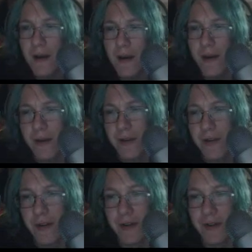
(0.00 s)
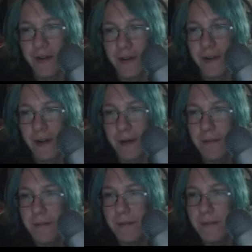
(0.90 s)
I think it's a nice day outside.
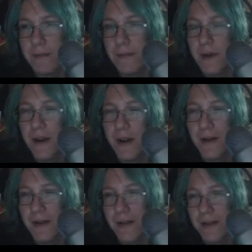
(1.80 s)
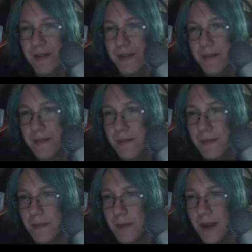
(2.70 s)
Oh, I, was,
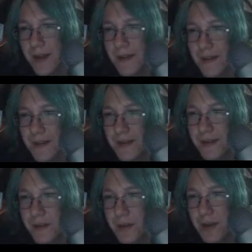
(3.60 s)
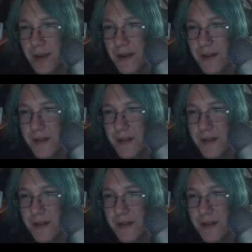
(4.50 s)
I guess it's probably